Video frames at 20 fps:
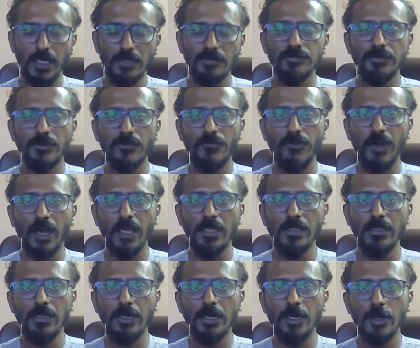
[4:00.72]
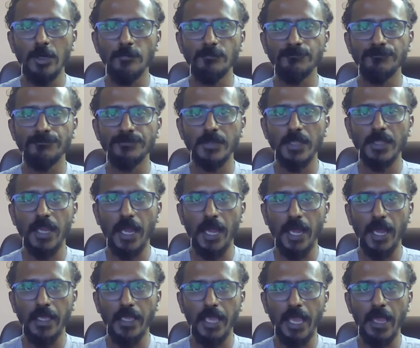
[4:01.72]
profile um,
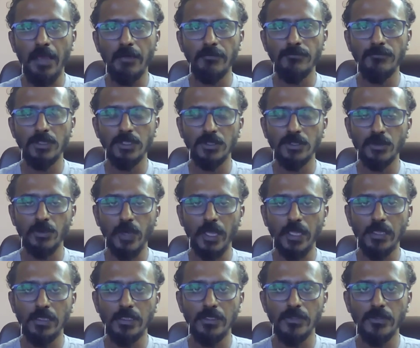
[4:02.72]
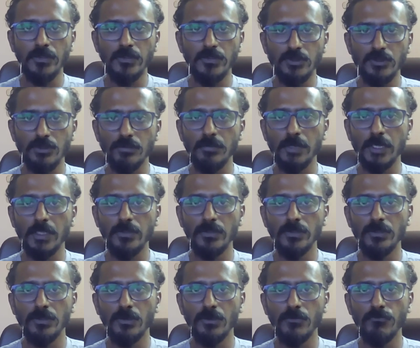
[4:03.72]
I have 12 years, 2
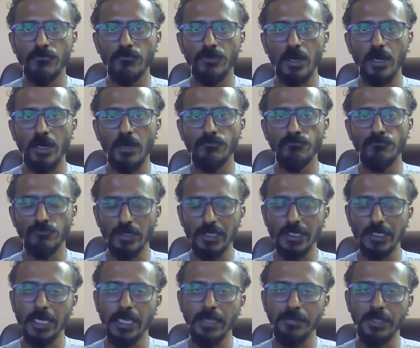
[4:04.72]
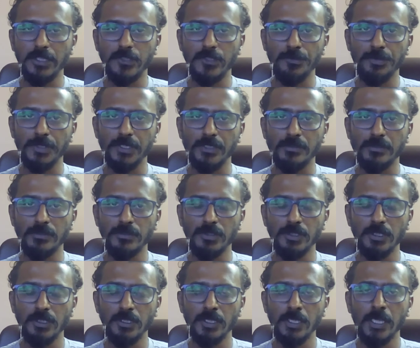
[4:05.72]
months of uh, full-time
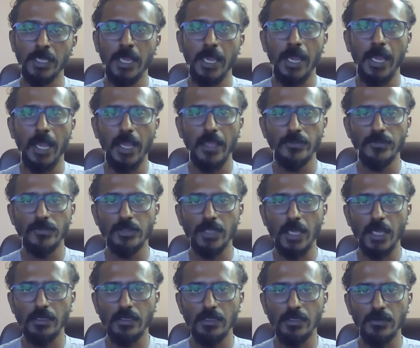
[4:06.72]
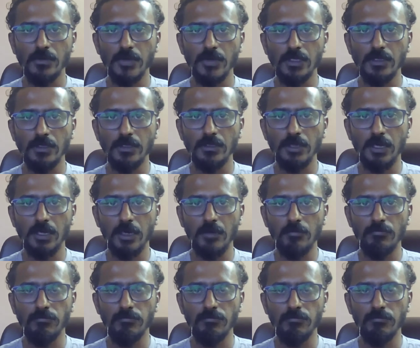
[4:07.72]
experience. I started with uh,